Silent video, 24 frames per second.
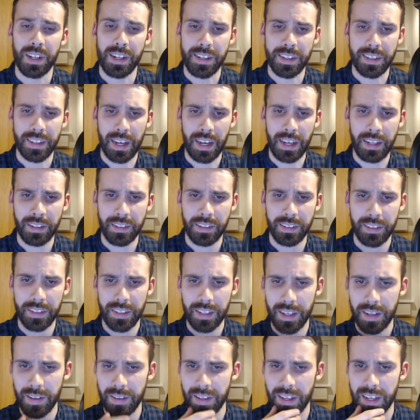intent,
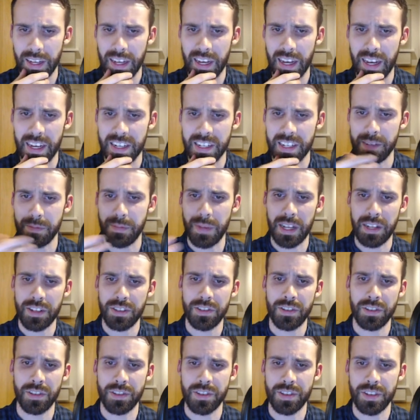as he
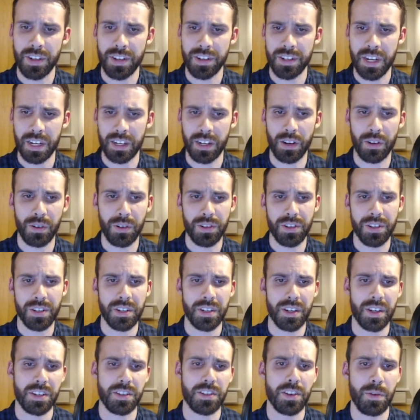mentions
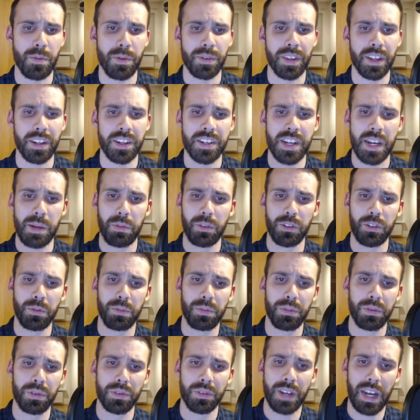Sakaguchi as someone that is able to
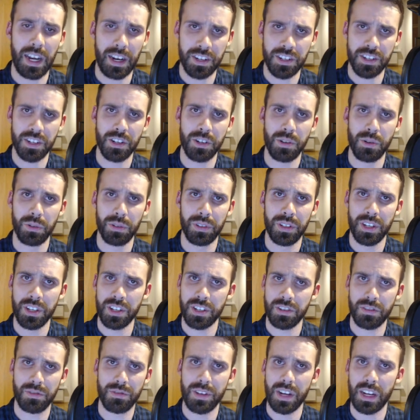execute
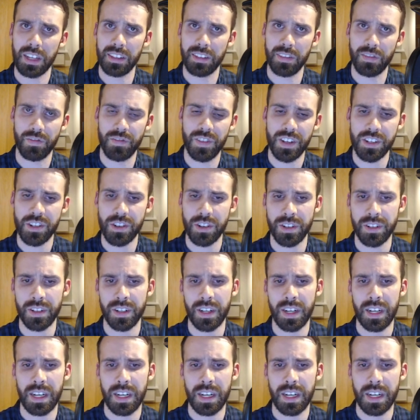his creative vision.